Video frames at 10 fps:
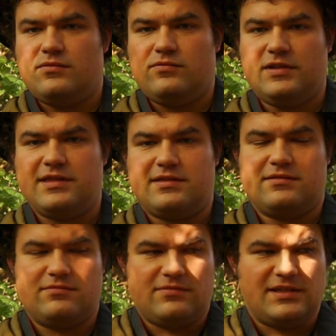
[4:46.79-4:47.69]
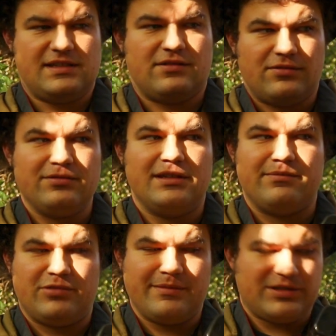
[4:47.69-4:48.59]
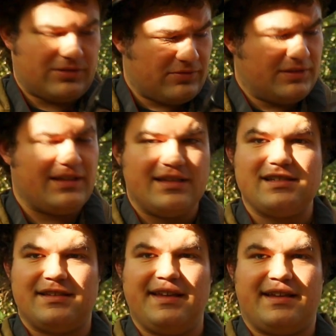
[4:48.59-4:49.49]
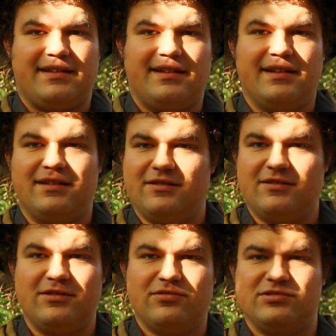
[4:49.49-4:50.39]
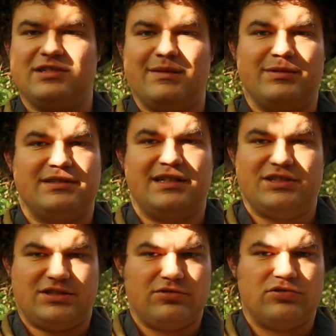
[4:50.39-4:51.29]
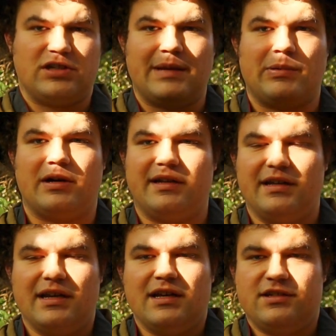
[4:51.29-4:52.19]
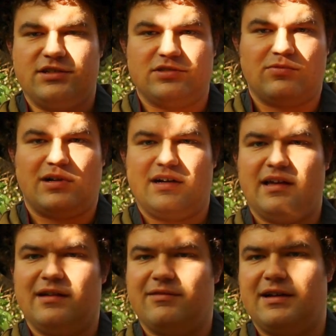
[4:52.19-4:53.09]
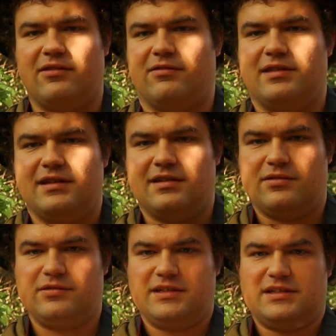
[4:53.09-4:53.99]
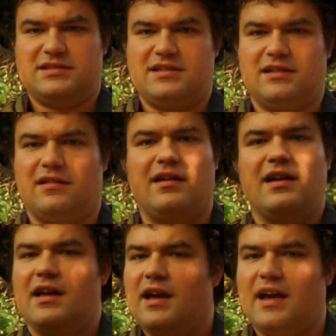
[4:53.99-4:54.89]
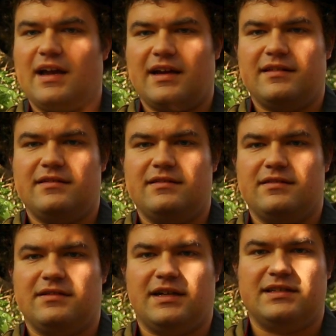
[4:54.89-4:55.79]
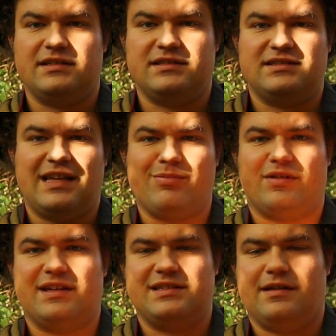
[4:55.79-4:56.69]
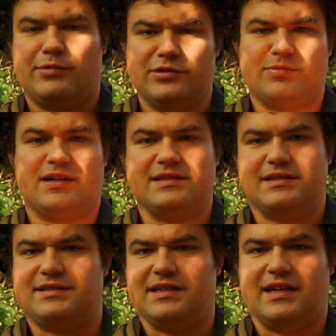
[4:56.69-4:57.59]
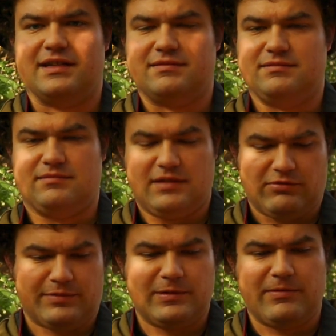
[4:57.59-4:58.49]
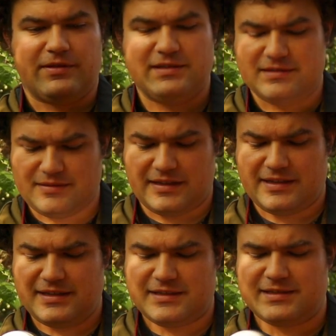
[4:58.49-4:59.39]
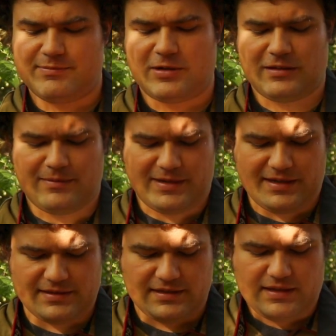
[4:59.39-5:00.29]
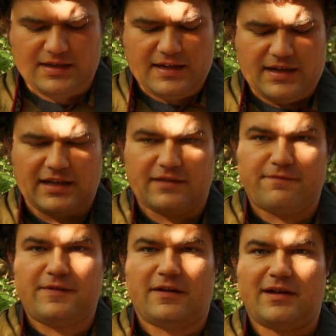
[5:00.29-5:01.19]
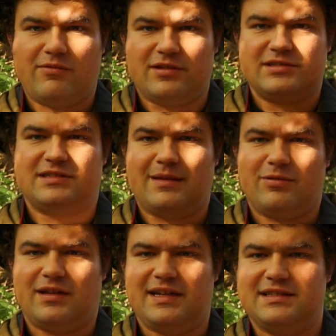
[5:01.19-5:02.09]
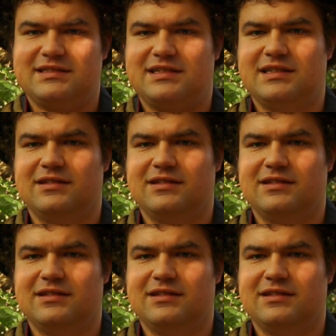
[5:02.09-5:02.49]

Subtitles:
with this pretty much only this lens. No stabilization, no tripod, just walking around with it, holding it still, and then stabilizing and post-processing, and it worked pretty well. And I think this is partly because it's very well stabilized